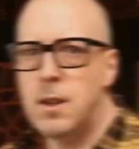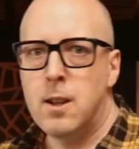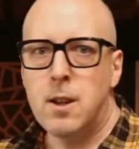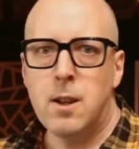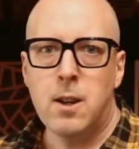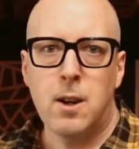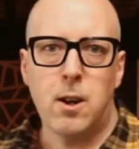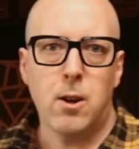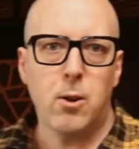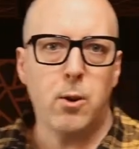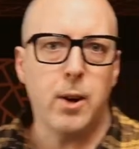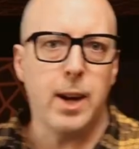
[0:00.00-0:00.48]

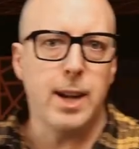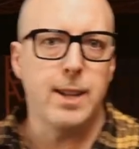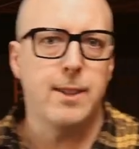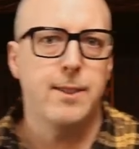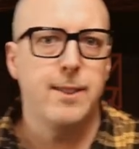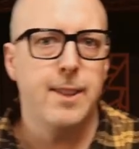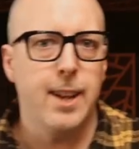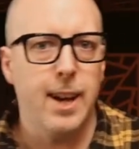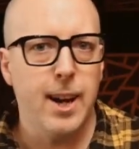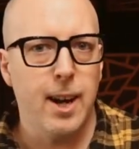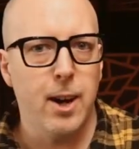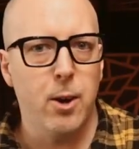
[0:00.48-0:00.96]
All right,
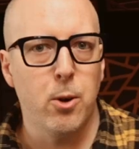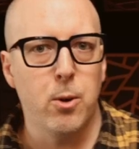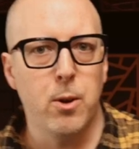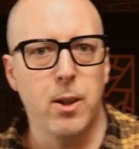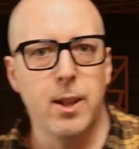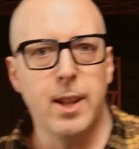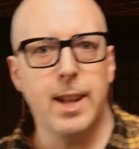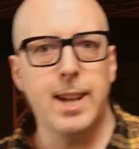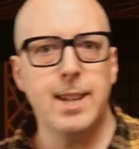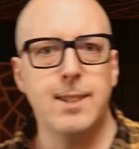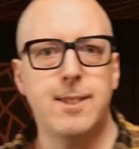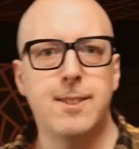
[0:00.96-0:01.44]
now
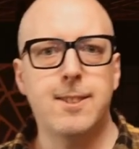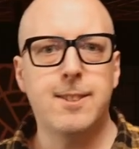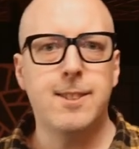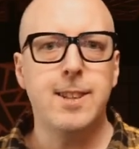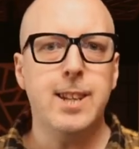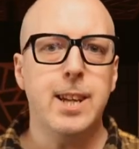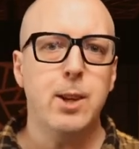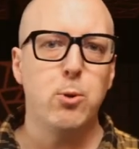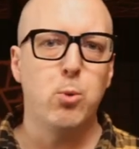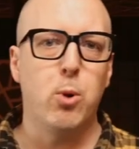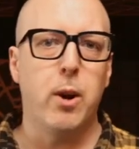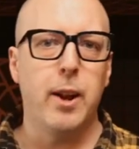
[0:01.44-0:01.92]
let's
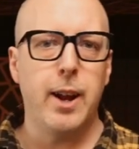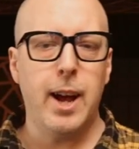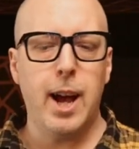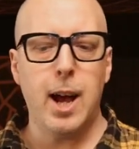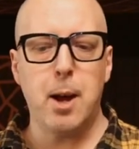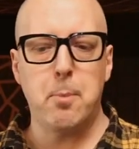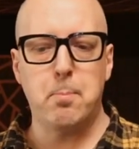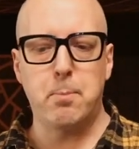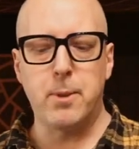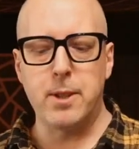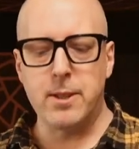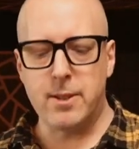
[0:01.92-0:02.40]
see what
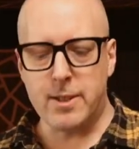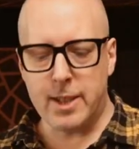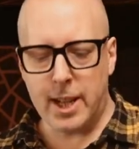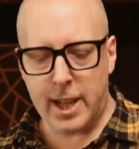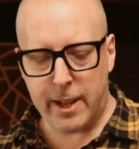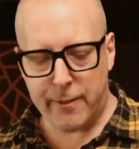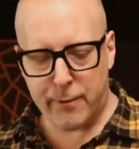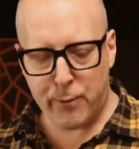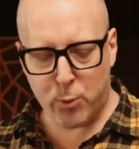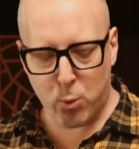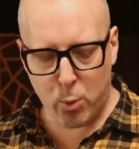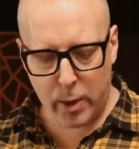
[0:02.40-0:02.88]
happens
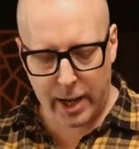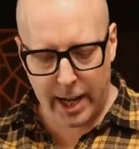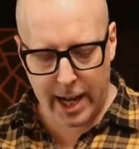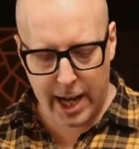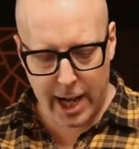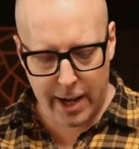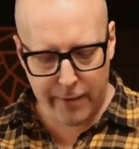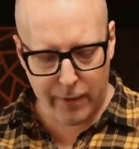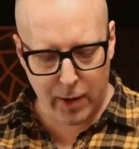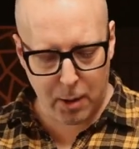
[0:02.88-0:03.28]
if we have